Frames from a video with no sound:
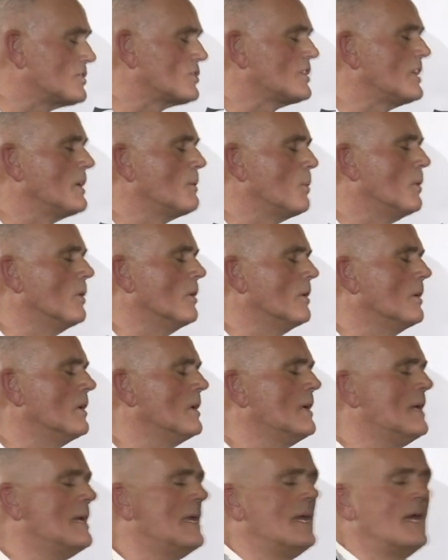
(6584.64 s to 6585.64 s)
she wore,
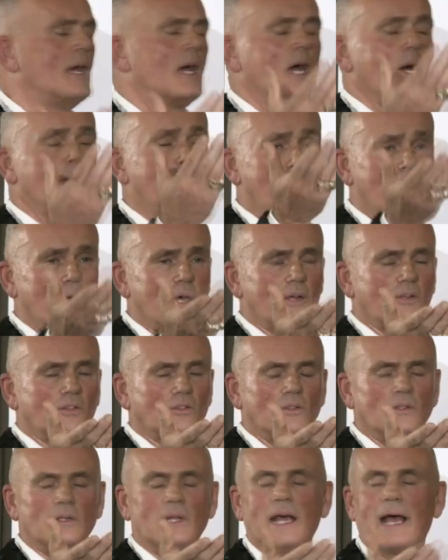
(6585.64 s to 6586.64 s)
a
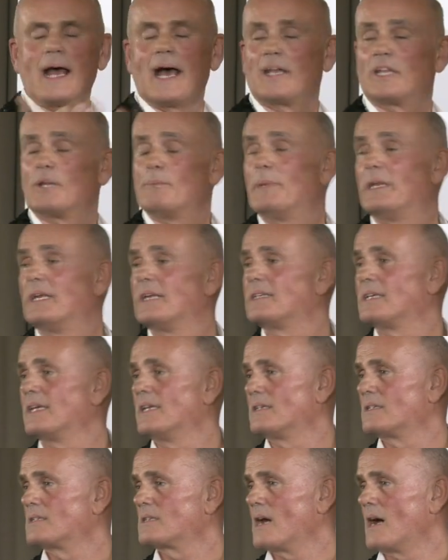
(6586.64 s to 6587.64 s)
person and a minute
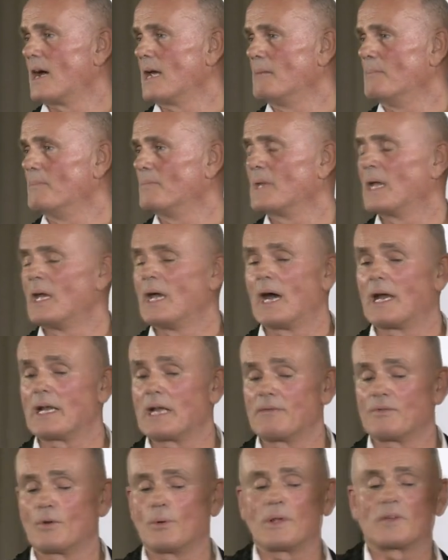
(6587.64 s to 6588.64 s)
in time. And
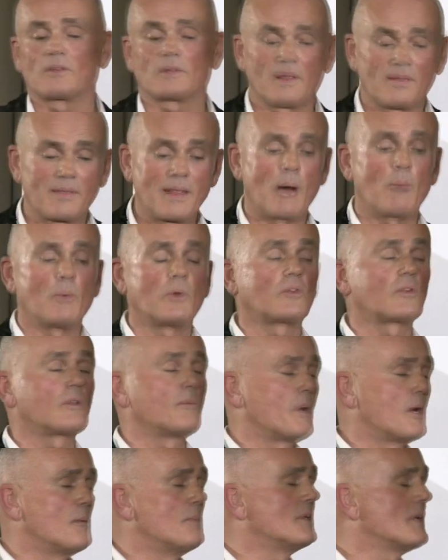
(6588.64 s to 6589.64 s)
I've always said that was the
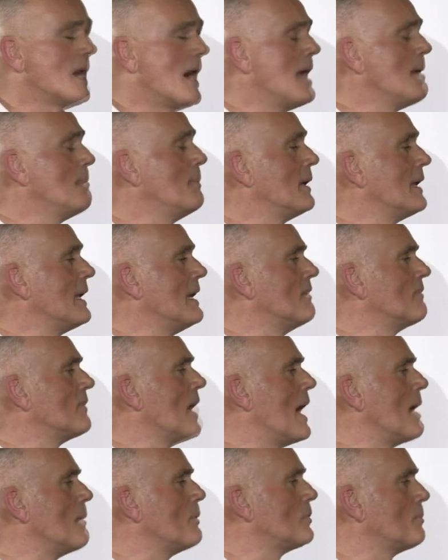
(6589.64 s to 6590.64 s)
moment I believe
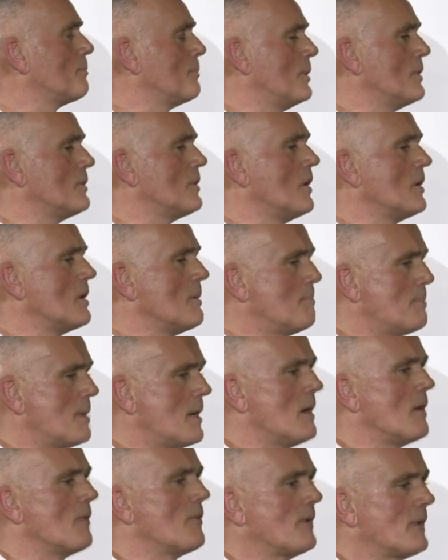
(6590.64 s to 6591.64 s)
I was put on a
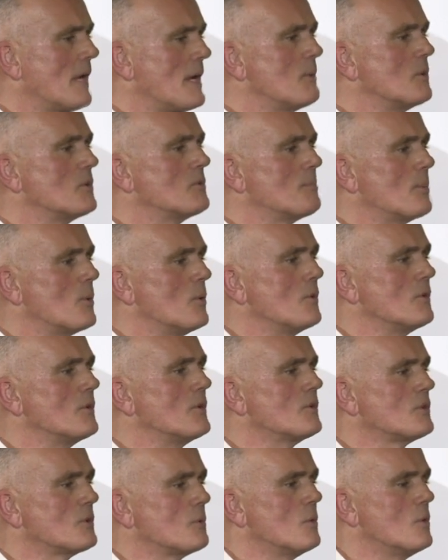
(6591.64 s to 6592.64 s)
path that I was born
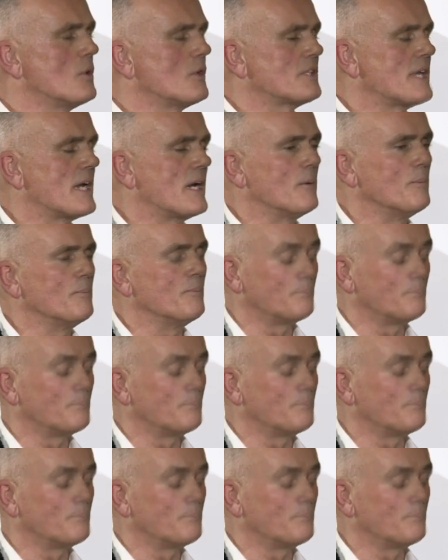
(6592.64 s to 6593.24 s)
to walk down.